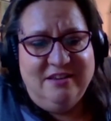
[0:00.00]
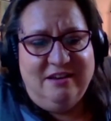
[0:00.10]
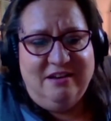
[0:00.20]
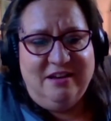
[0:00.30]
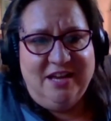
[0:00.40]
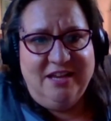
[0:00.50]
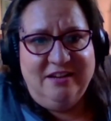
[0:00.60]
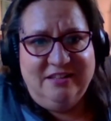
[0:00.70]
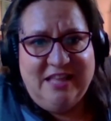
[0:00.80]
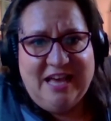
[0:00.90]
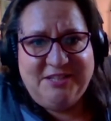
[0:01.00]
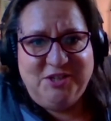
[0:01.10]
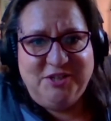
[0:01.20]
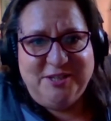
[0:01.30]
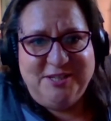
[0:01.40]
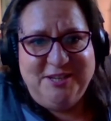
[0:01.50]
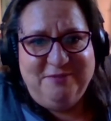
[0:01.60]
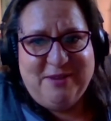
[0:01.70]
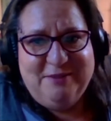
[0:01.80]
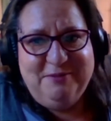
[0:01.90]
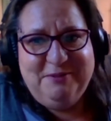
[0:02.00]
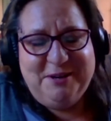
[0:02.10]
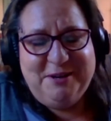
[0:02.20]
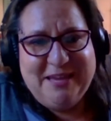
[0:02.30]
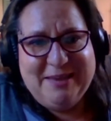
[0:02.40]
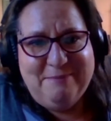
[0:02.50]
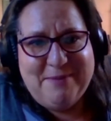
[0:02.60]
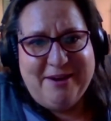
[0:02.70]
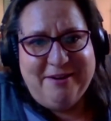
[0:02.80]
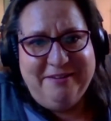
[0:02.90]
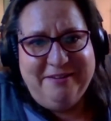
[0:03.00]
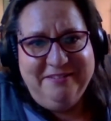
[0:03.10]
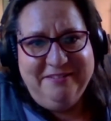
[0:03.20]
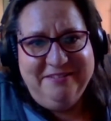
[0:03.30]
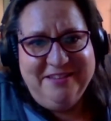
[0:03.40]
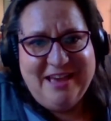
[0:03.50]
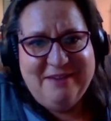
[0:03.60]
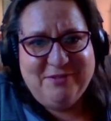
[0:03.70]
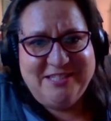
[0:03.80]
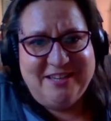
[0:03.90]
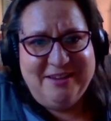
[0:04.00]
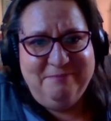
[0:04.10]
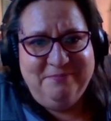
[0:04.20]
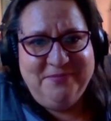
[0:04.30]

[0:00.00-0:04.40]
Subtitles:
on last year's achievement. We want to make it better every time.